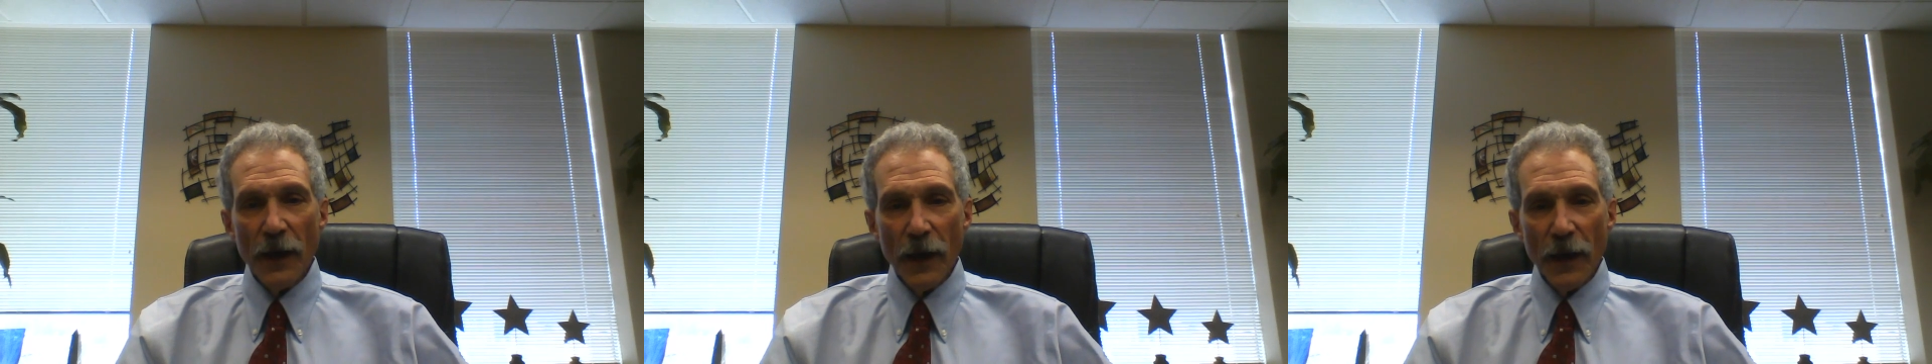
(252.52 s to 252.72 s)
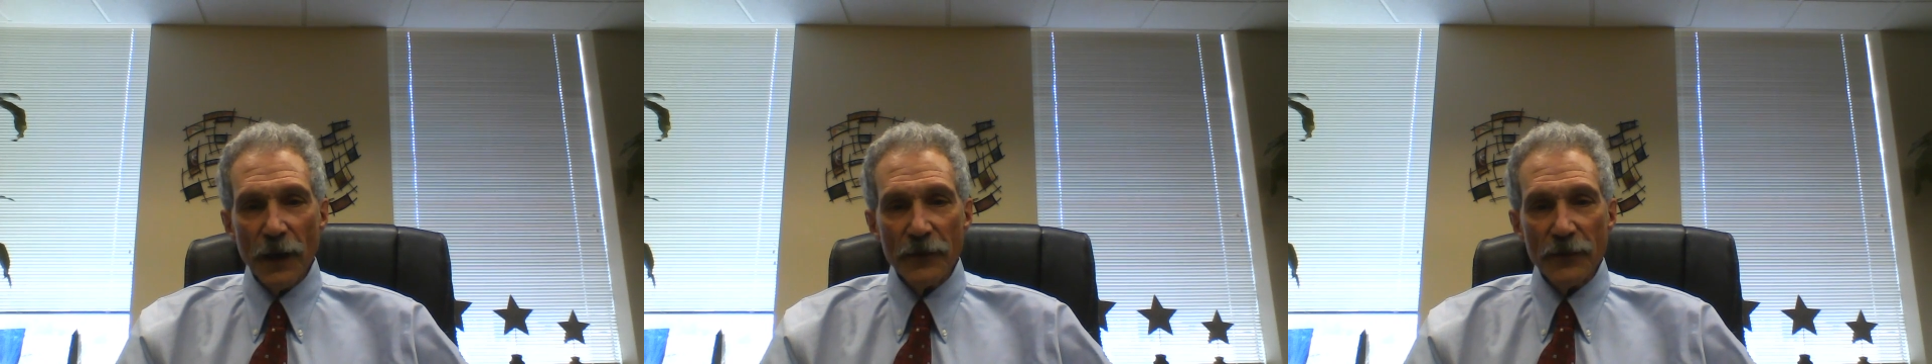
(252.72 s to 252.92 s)

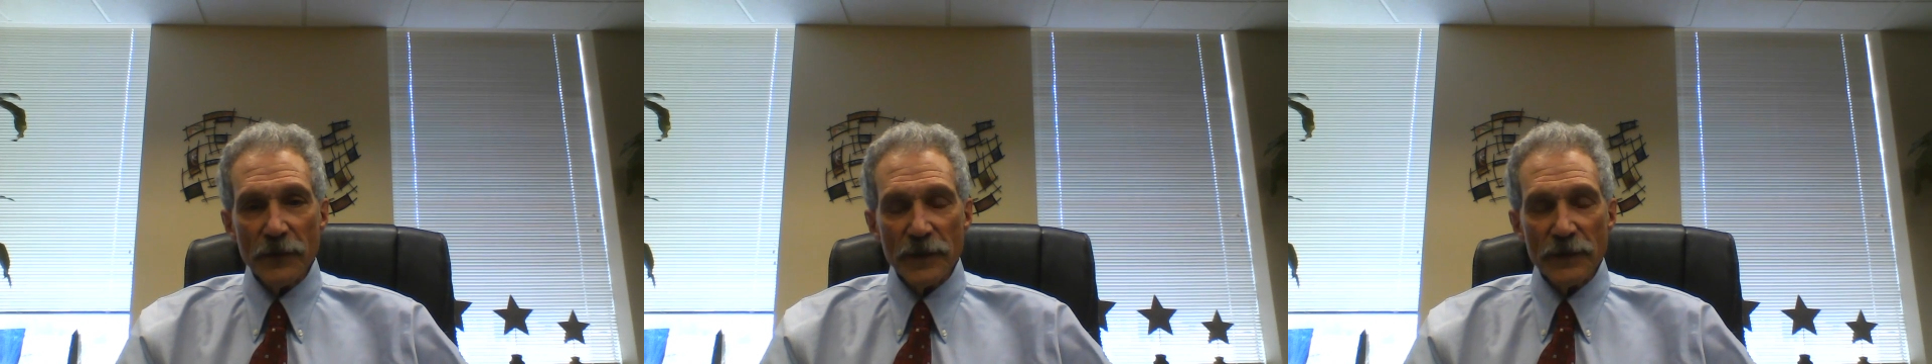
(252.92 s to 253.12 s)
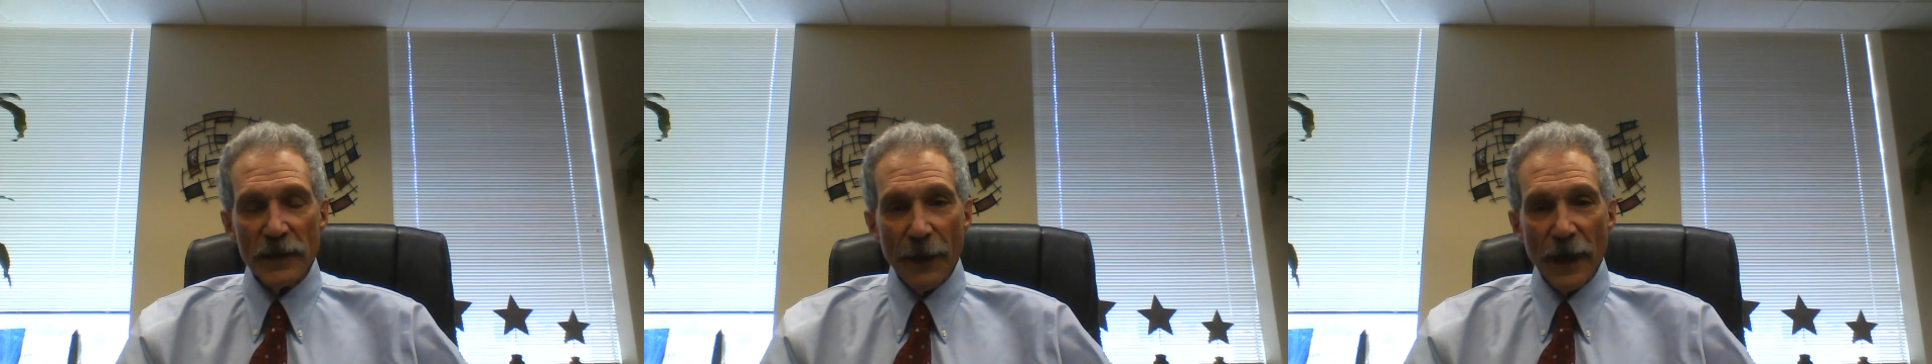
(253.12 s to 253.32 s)

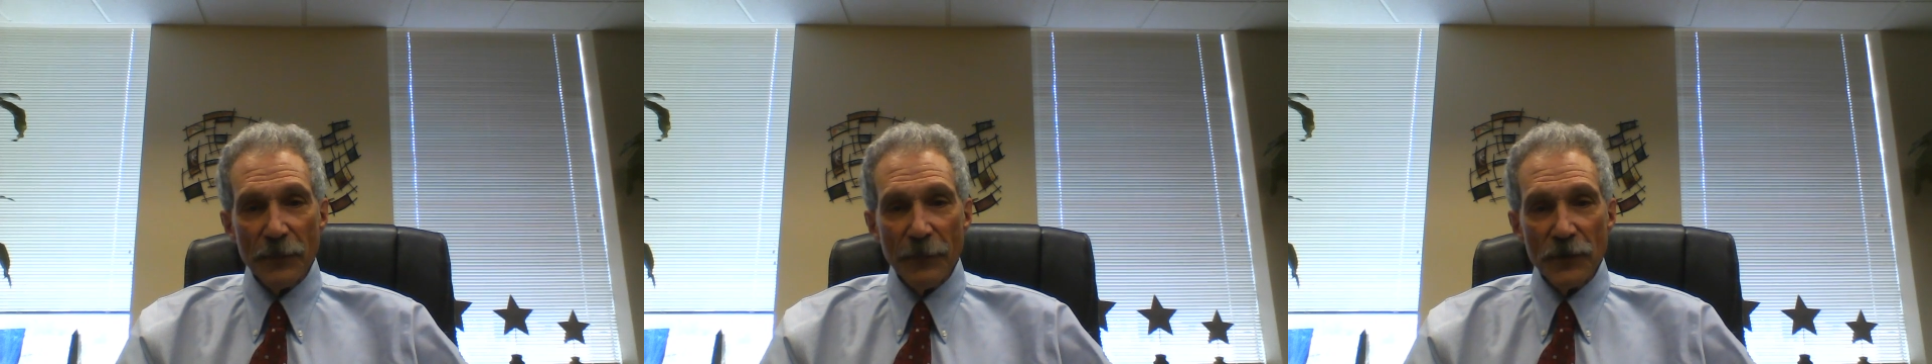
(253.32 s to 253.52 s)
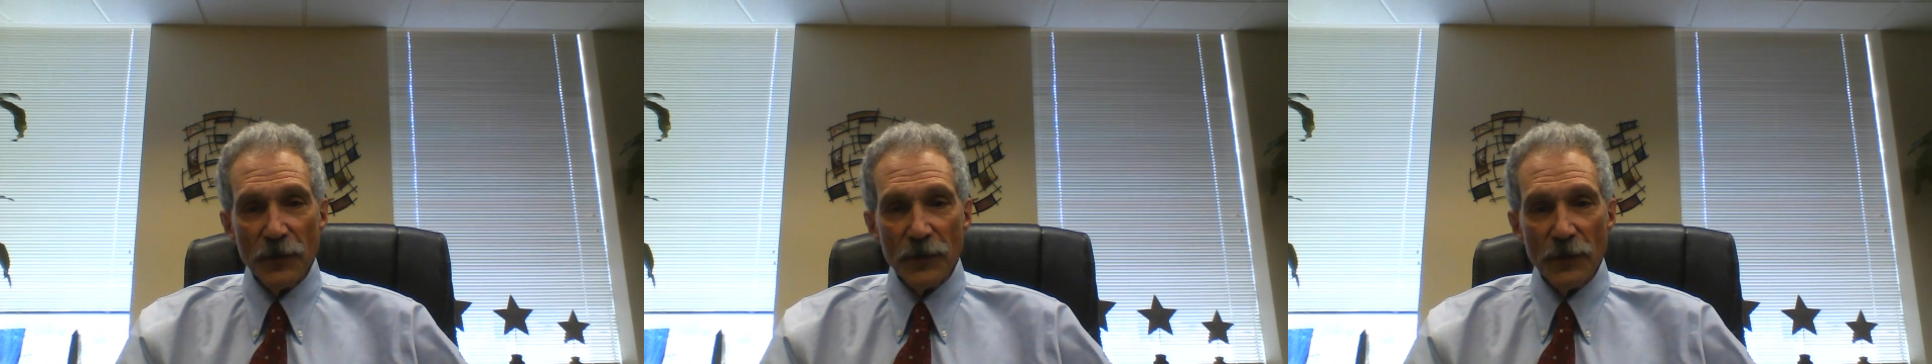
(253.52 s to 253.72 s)
There's an
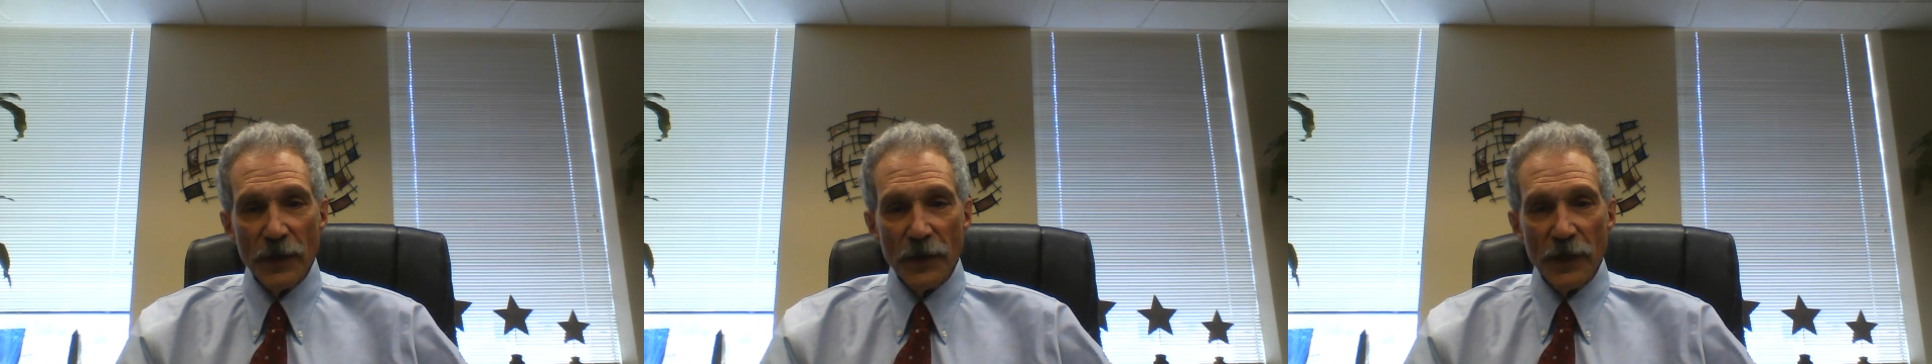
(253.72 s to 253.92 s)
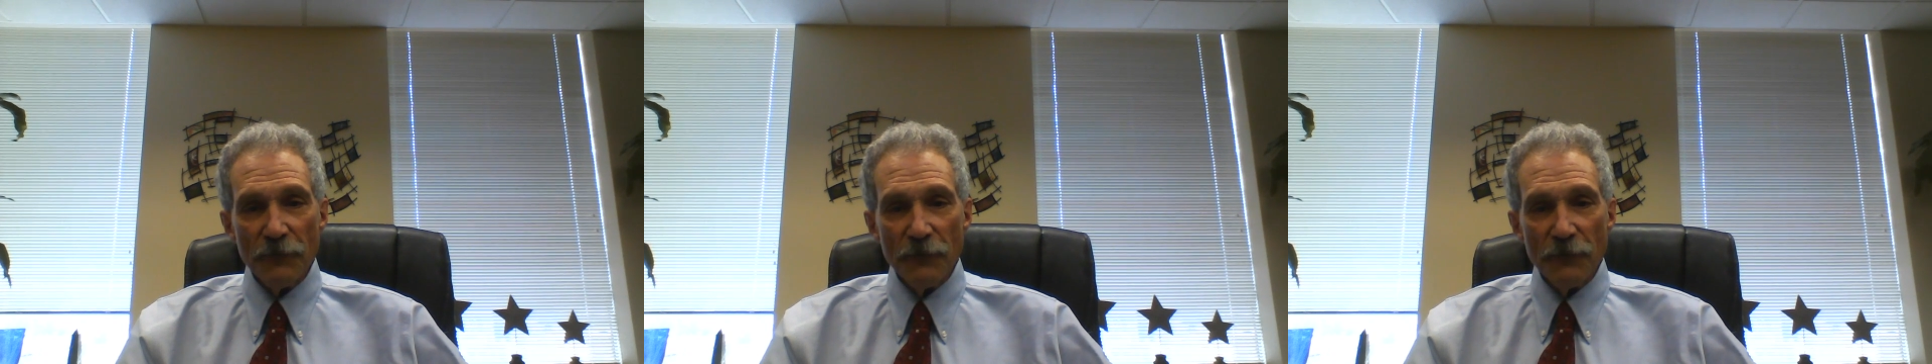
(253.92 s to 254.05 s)
opportunity